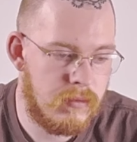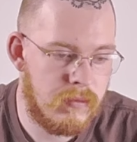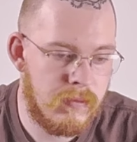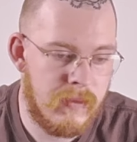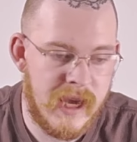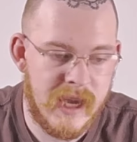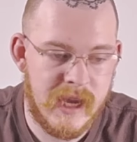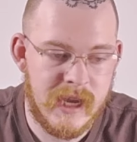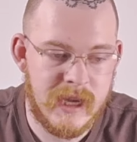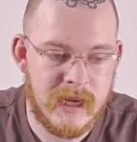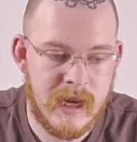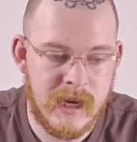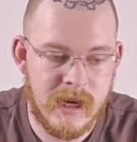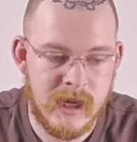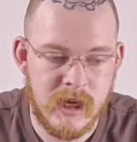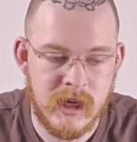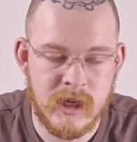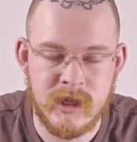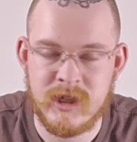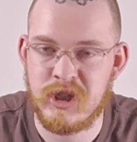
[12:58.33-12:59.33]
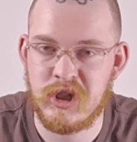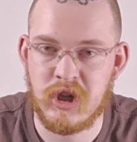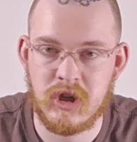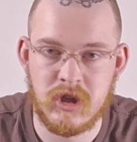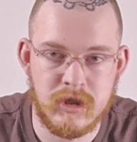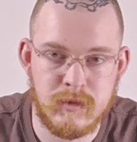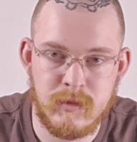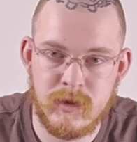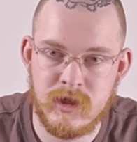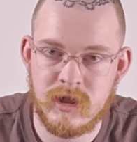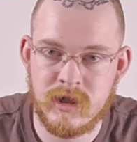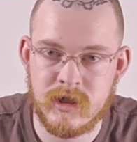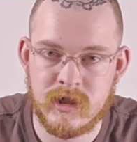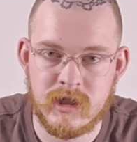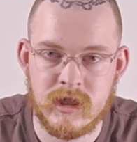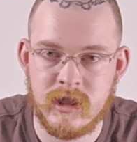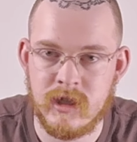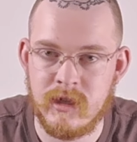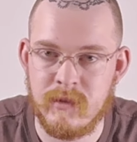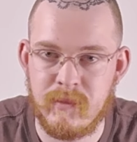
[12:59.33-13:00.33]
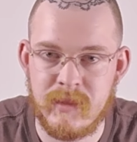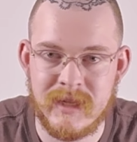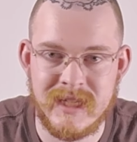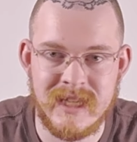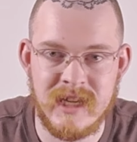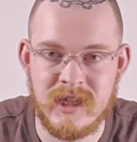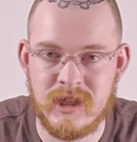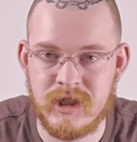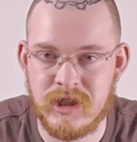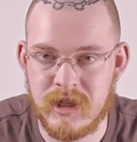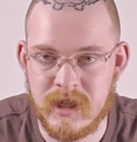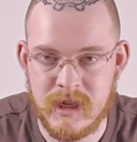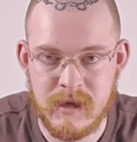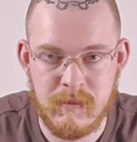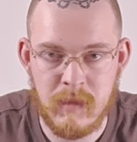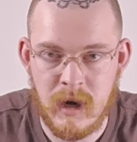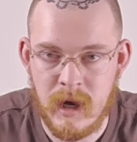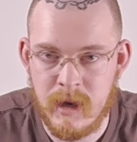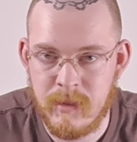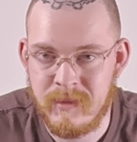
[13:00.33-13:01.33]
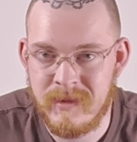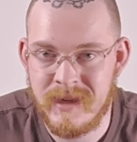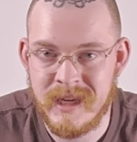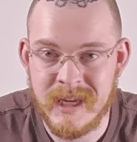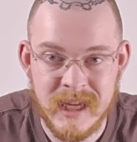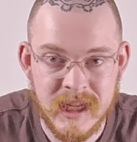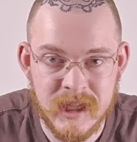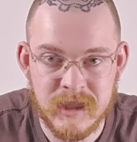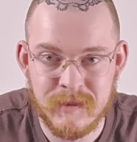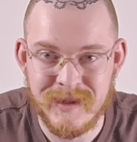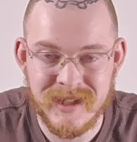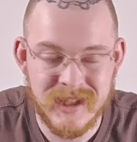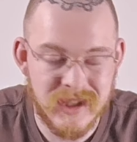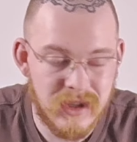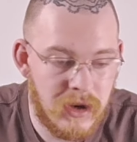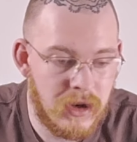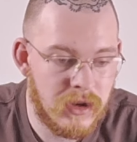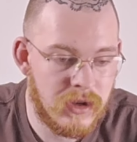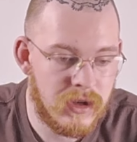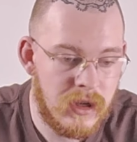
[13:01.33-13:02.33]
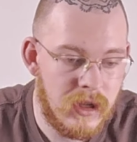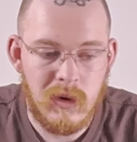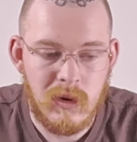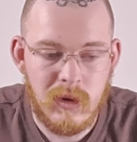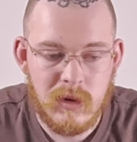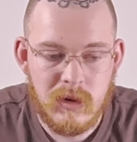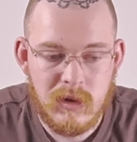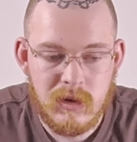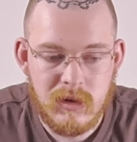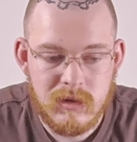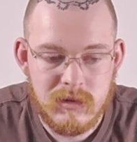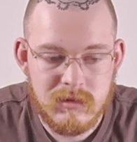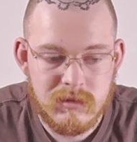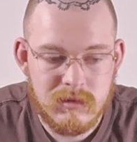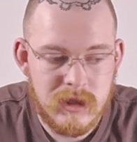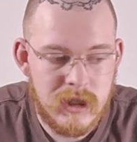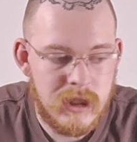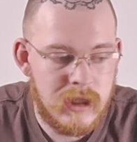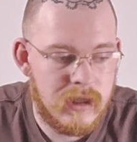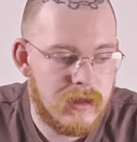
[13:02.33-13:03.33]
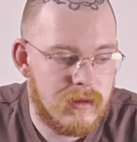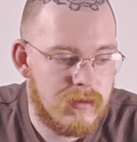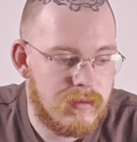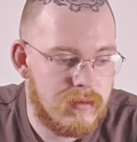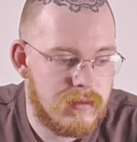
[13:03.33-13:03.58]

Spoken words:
making any adjustments that potentially might need to be done, or, you know,